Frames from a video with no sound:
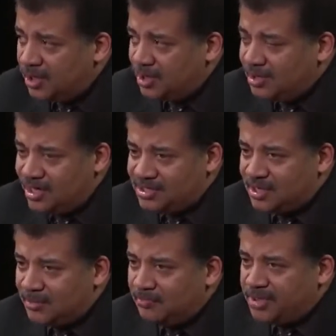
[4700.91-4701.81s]
that is
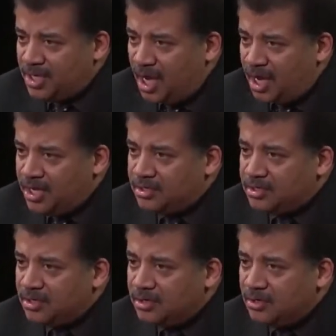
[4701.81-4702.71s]
beyond
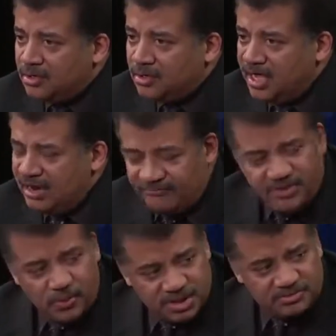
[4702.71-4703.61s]

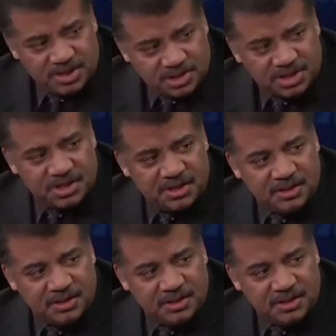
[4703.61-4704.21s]
everyone's reach.